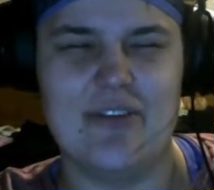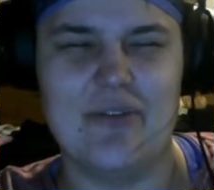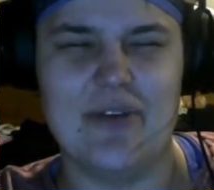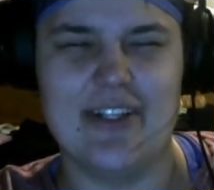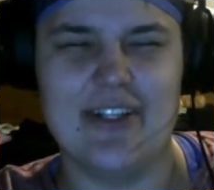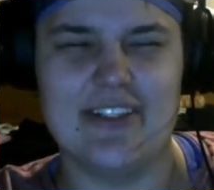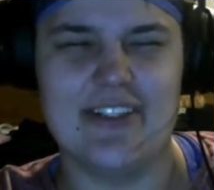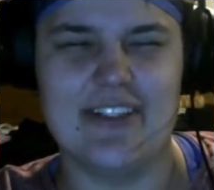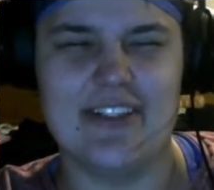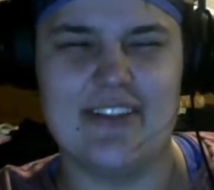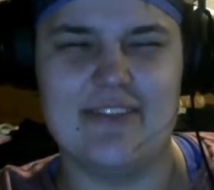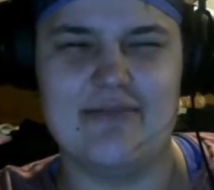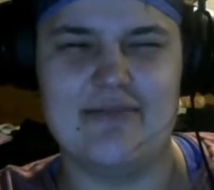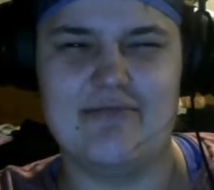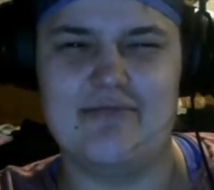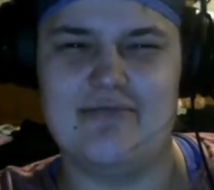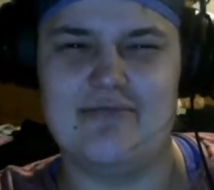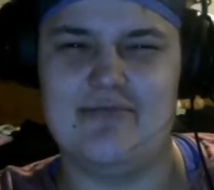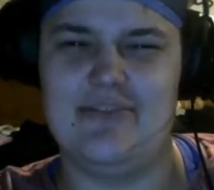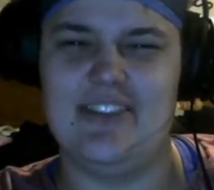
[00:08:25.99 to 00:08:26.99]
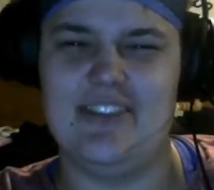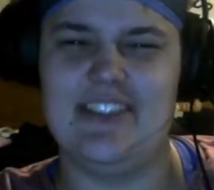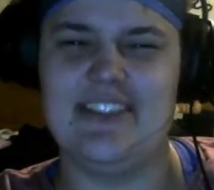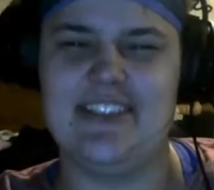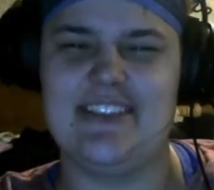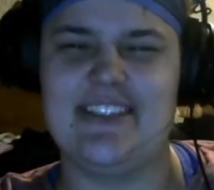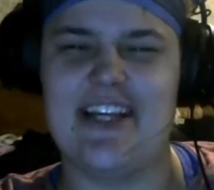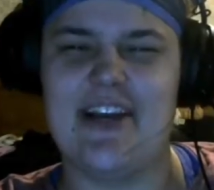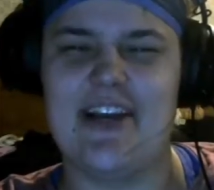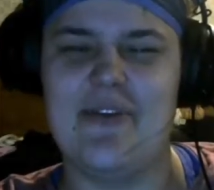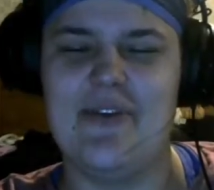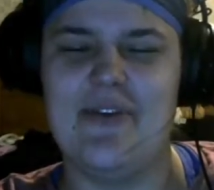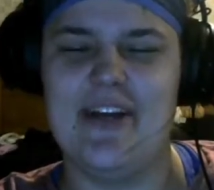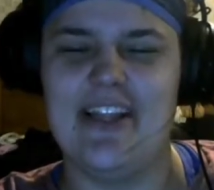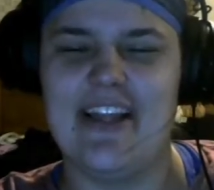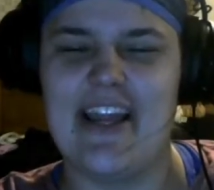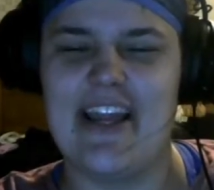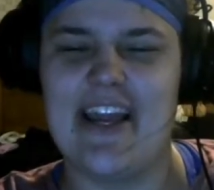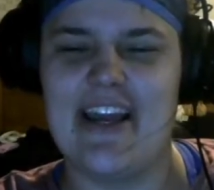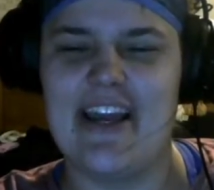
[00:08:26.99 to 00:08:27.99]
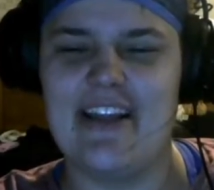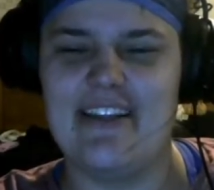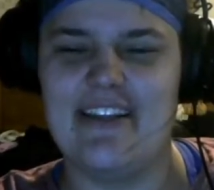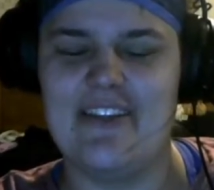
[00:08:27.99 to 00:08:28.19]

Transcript: was it the second one again?